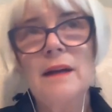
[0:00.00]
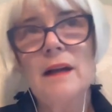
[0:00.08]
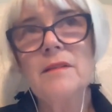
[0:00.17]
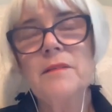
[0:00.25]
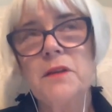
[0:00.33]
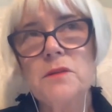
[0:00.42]

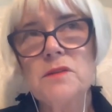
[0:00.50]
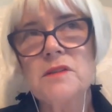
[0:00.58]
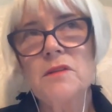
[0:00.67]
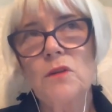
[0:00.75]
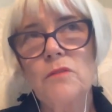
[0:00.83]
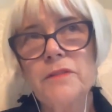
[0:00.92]
I'll use
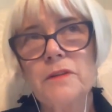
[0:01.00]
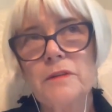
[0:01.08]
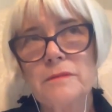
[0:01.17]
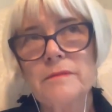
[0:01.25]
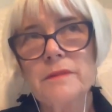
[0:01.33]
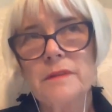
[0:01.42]
an
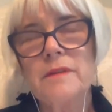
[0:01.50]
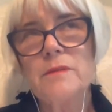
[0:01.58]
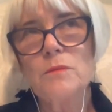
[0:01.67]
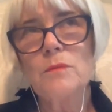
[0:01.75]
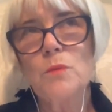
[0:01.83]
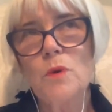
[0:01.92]

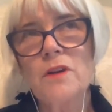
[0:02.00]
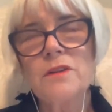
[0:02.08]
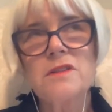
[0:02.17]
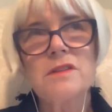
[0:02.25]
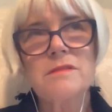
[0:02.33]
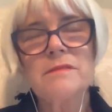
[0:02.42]

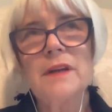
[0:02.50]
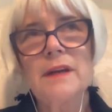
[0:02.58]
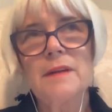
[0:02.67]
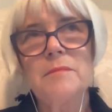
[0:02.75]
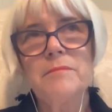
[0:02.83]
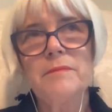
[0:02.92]
overworked
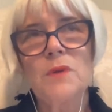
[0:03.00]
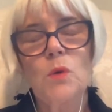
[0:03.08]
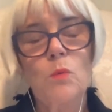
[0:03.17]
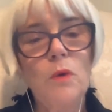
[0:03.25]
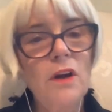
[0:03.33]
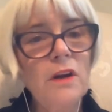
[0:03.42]

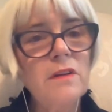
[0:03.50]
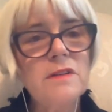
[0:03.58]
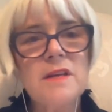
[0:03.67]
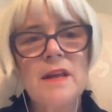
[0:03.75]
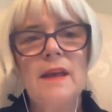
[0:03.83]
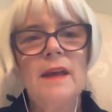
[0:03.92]

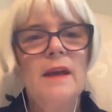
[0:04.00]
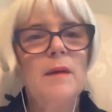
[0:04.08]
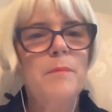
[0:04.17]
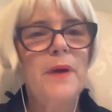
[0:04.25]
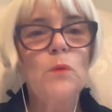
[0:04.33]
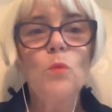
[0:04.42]
word,
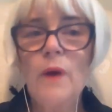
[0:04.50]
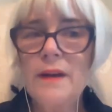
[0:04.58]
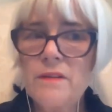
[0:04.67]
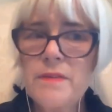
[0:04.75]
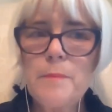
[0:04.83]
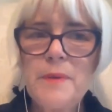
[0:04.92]
but
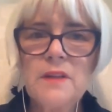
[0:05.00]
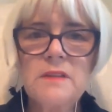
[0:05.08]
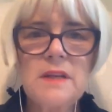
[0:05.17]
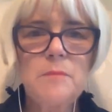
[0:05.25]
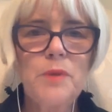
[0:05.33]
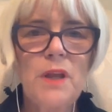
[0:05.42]
what are the
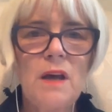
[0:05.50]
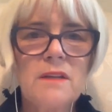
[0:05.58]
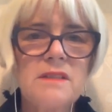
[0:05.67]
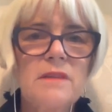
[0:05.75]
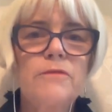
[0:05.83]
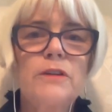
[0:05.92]
building
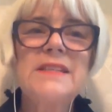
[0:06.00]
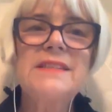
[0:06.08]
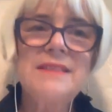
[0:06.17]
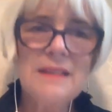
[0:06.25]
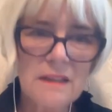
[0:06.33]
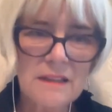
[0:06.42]
blocks of
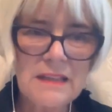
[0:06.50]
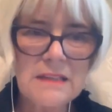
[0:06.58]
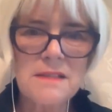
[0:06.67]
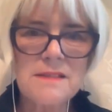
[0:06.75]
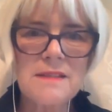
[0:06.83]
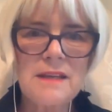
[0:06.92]

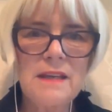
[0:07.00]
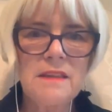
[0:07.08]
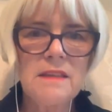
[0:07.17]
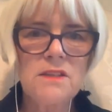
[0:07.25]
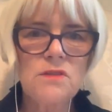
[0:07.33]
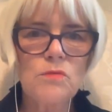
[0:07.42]
resilience
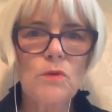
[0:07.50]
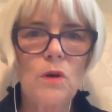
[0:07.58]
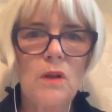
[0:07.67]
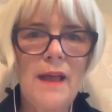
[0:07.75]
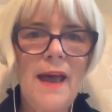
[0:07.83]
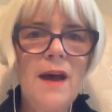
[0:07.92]
in this
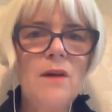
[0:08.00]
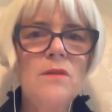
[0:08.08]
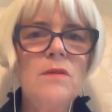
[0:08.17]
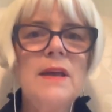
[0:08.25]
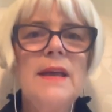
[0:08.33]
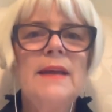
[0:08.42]
role?
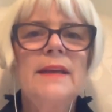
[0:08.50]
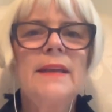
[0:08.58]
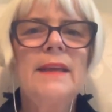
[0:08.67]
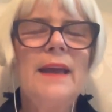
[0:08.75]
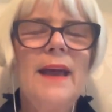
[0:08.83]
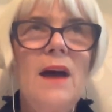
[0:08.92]
How
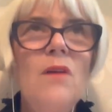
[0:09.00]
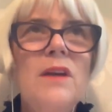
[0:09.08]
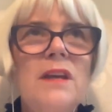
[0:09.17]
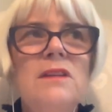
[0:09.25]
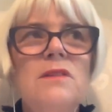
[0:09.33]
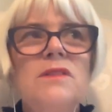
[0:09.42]

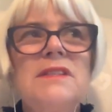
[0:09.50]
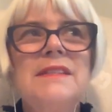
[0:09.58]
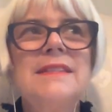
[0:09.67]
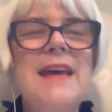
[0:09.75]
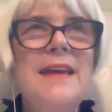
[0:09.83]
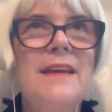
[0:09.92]
can you
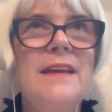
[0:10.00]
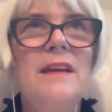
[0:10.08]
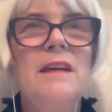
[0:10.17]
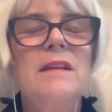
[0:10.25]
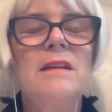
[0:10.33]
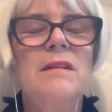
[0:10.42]
stay in
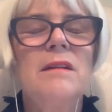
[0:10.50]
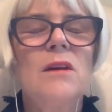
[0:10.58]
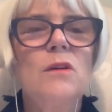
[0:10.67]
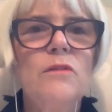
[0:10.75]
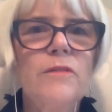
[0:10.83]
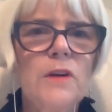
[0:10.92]
it
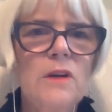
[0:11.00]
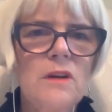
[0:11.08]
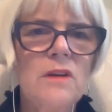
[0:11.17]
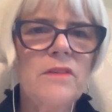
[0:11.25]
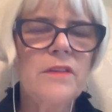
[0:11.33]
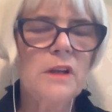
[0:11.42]

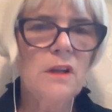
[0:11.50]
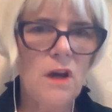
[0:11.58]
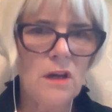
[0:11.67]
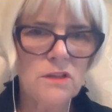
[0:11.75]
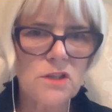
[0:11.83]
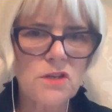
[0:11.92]
over the
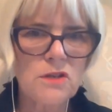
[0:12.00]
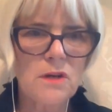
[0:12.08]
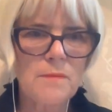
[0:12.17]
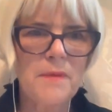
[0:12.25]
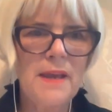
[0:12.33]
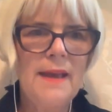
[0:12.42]
long
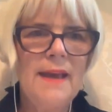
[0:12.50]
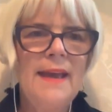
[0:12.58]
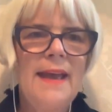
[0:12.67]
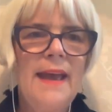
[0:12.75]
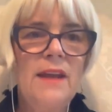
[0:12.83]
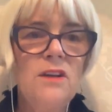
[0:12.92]
term
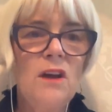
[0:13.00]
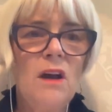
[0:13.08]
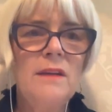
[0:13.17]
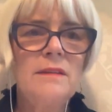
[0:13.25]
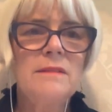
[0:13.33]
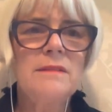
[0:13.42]
and
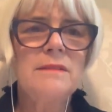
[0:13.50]
not